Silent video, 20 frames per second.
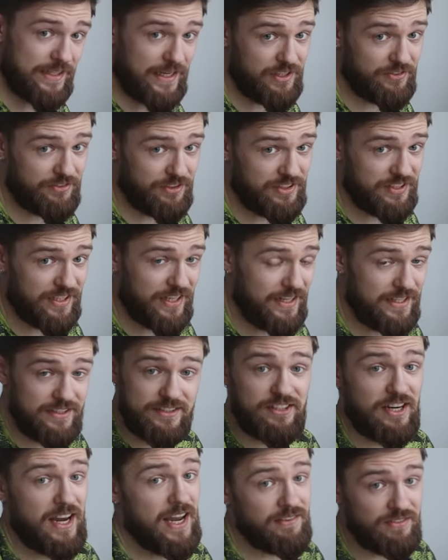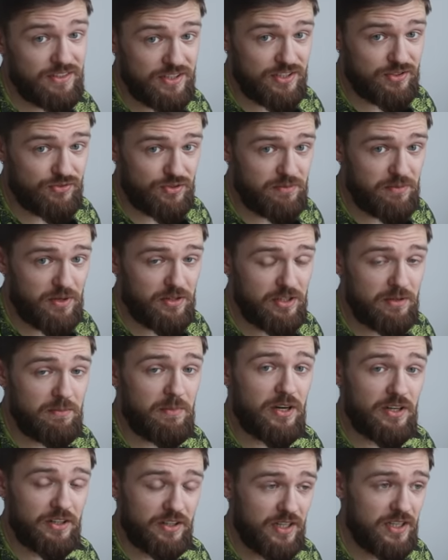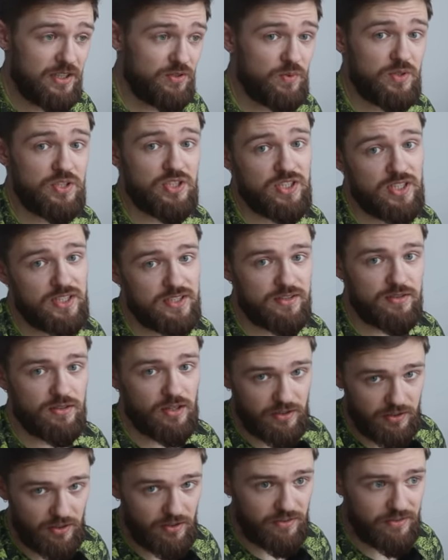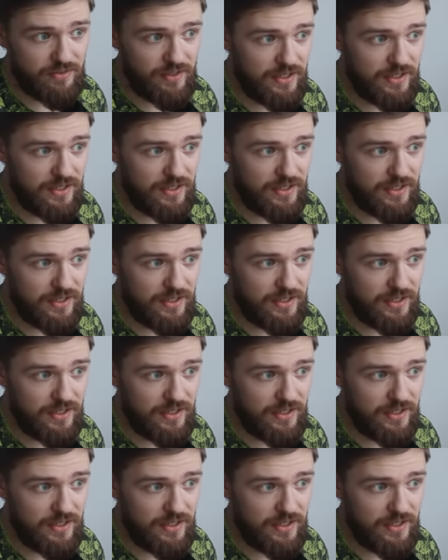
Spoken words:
advertised, the heaviest rim on the market, which is not a good